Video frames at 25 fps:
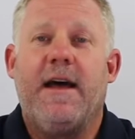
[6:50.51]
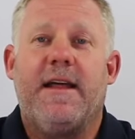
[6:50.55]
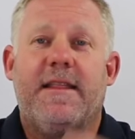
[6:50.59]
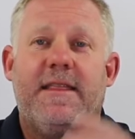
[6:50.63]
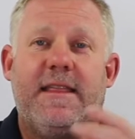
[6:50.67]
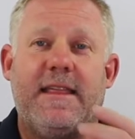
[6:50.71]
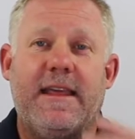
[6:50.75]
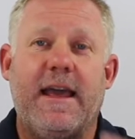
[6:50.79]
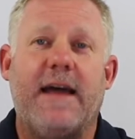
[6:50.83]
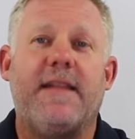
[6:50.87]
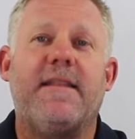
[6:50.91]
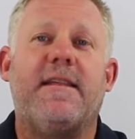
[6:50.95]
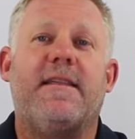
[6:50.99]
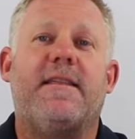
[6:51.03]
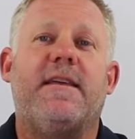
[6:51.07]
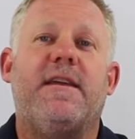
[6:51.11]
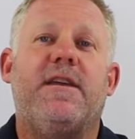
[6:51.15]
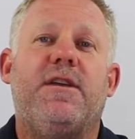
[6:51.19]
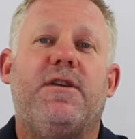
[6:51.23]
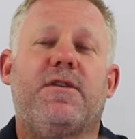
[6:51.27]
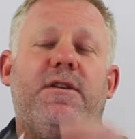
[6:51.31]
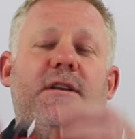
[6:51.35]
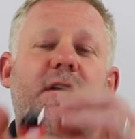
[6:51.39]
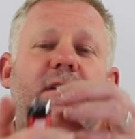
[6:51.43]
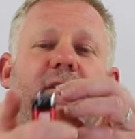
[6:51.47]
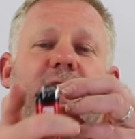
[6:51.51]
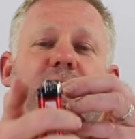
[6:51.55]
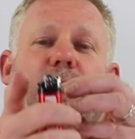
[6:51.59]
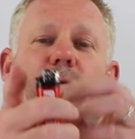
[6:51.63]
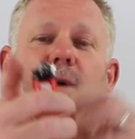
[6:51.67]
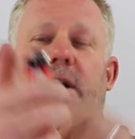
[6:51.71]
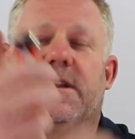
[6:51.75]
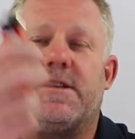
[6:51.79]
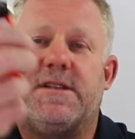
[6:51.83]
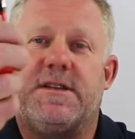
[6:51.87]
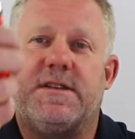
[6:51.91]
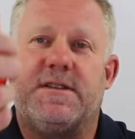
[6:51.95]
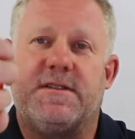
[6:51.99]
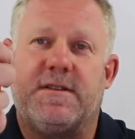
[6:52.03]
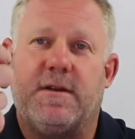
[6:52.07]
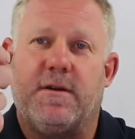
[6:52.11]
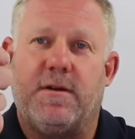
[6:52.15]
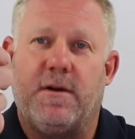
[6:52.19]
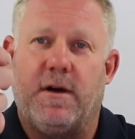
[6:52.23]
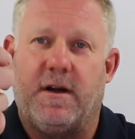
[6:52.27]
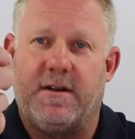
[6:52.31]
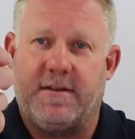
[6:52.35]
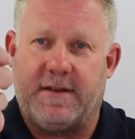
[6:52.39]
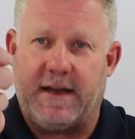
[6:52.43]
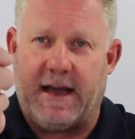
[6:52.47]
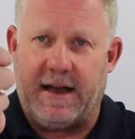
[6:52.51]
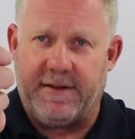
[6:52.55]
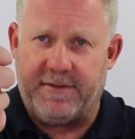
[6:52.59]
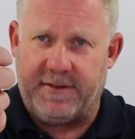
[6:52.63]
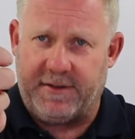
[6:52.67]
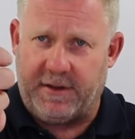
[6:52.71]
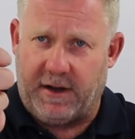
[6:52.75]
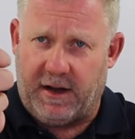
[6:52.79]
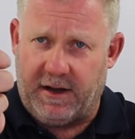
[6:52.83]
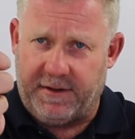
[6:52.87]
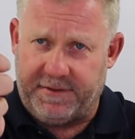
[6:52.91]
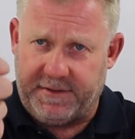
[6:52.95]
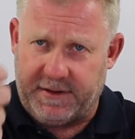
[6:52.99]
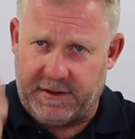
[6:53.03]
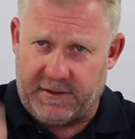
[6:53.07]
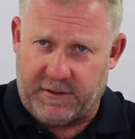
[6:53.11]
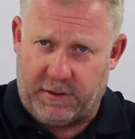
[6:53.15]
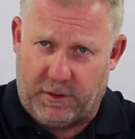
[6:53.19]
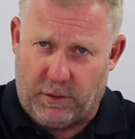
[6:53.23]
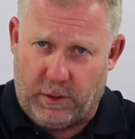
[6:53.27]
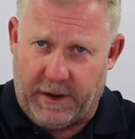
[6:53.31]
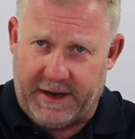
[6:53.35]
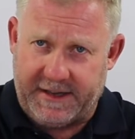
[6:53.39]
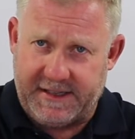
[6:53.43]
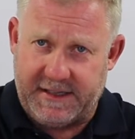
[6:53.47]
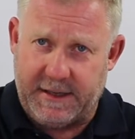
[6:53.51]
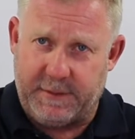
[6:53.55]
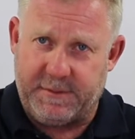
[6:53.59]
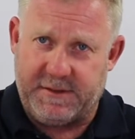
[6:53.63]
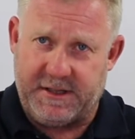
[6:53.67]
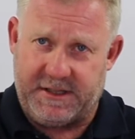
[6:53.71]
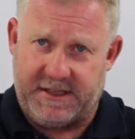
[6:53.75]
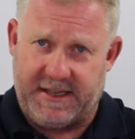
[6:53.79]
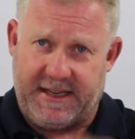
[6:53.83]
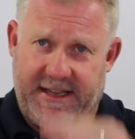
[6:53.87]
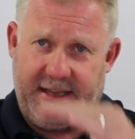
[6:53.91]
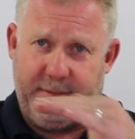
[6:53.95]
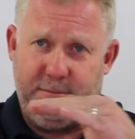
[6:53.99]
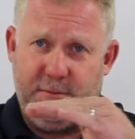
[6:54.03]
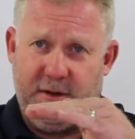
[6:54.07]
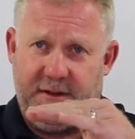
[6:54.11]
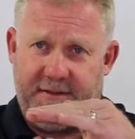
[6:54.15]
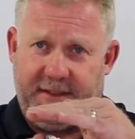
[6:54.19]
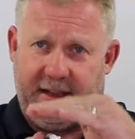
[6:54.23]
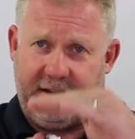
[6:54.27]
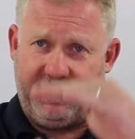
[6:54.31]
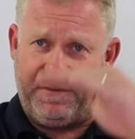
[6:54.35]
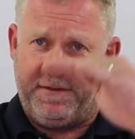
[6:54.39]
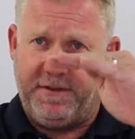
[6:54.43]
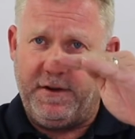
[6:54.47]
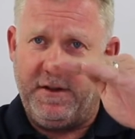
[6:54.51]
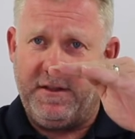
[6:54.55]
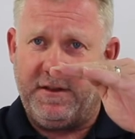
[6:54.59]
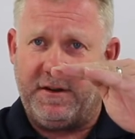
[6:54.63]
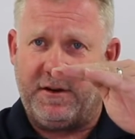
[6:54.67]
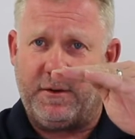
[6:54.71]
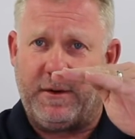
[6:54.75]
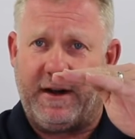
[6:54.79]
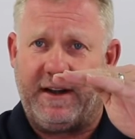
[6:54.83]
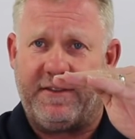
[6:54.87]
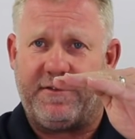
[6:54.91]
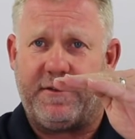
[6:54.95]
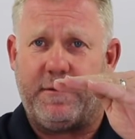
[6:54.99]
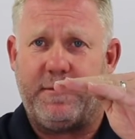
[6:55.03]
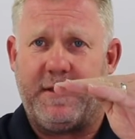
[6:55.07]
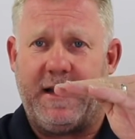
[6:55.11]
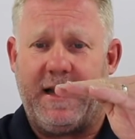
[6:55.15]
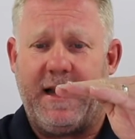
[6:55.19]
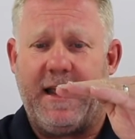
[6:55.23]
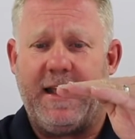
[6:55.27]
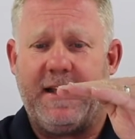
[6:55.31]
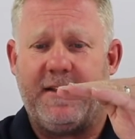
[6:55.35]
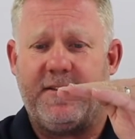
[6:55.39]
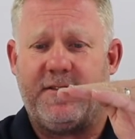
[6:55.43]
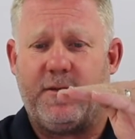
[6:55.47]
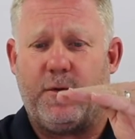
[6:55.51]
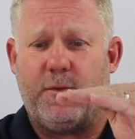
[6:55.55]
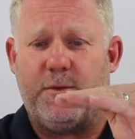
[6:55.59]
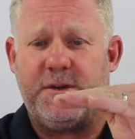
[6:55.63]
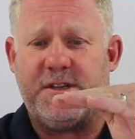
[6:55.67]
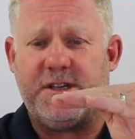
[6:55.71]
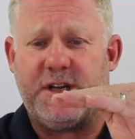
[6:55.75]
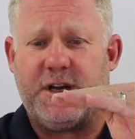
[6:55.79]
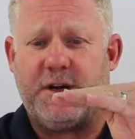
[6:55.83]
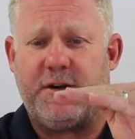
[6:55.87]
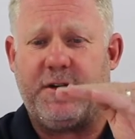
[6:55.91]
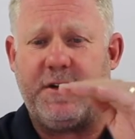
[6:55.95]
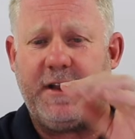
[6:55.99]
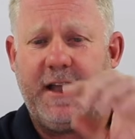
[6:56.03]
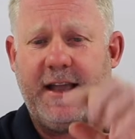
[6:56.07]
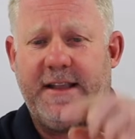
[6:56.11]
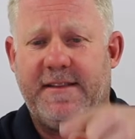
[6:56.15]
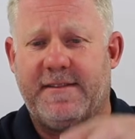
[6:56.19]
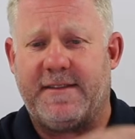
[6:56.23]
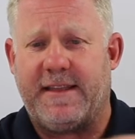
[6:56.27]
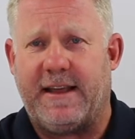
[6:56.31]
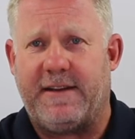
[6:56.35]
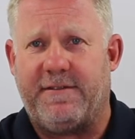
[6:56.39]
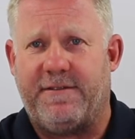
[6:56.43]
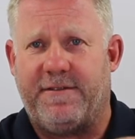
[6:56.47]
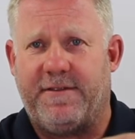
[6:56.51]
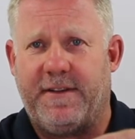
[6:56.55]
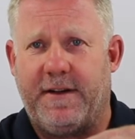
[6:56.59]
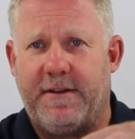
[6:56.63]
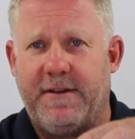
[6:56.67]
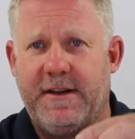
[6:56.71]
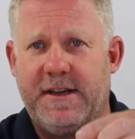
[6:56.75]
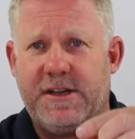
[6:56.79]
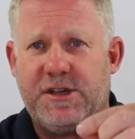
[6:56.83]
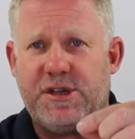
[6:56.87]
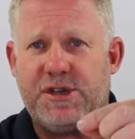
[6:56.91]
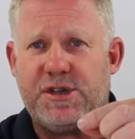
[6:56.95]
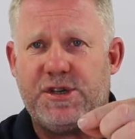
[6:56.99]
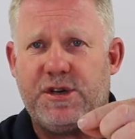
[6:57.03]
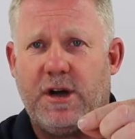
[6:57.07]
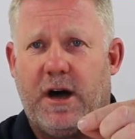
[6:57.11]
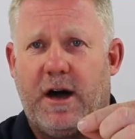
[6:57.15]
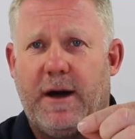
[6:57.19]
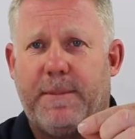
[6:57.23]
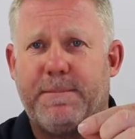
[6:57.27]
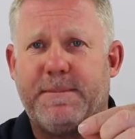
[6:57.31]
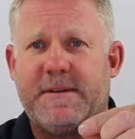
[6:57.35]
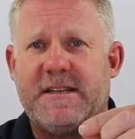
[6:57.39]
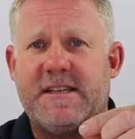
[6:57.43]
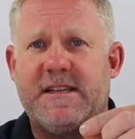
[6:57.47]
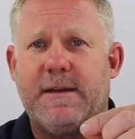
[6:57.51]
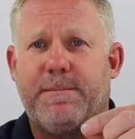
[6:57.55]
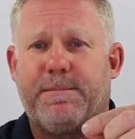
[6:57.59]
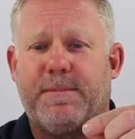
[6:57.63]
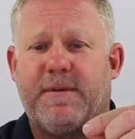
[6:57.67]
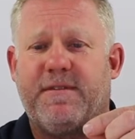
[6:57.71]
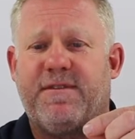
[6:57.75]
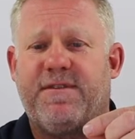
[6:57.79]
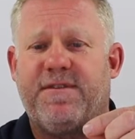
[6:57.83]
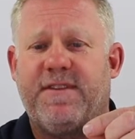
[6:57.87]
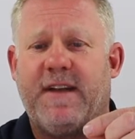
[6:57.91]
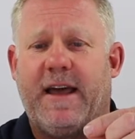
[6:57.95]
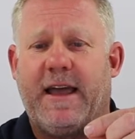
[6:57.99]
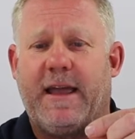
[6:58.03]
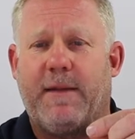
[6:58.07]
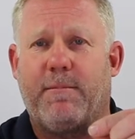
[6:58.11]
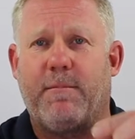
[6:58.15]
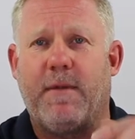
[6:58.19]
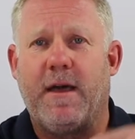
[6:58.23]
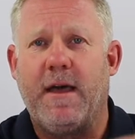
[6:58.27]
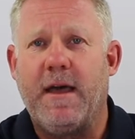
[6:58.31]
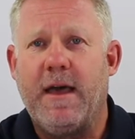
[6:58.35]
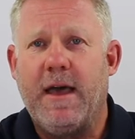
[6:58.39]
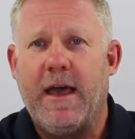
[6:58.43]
The other thing you need to watch is divers are often quite tempted to move that further away from the lens, which creates that very sharp tip of flame.